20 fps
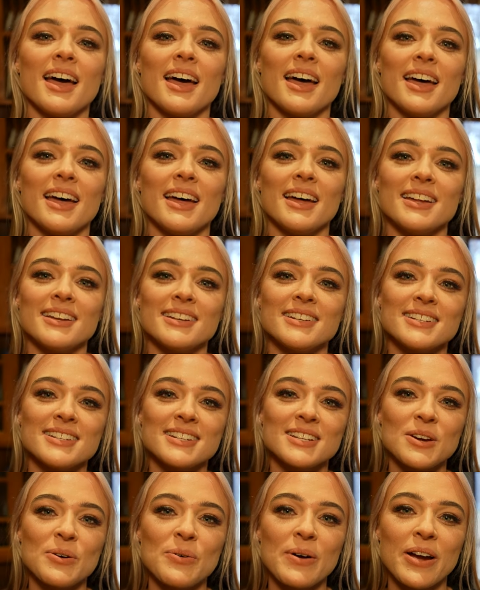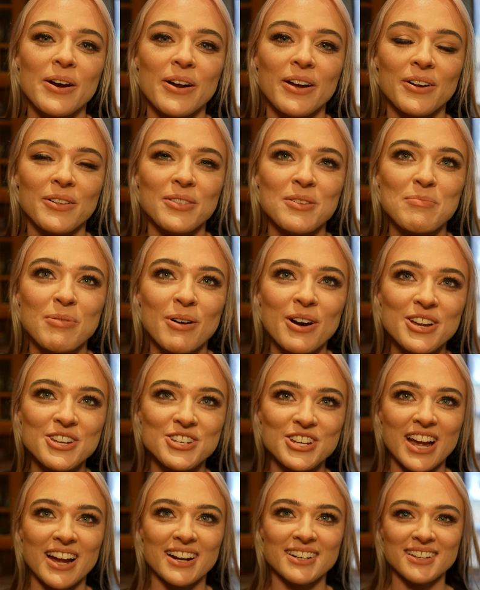And we're going on the
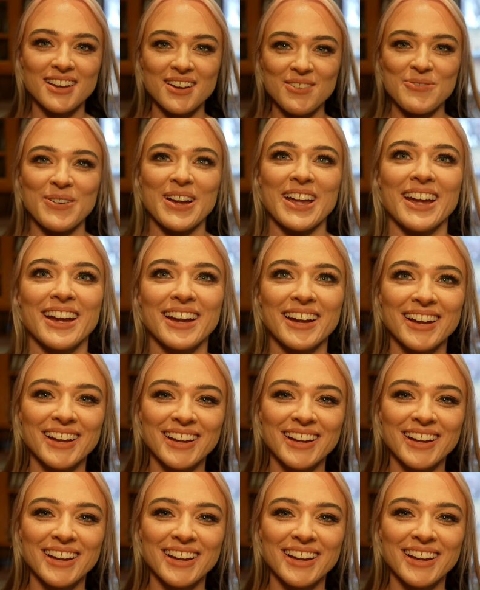project, aren't we?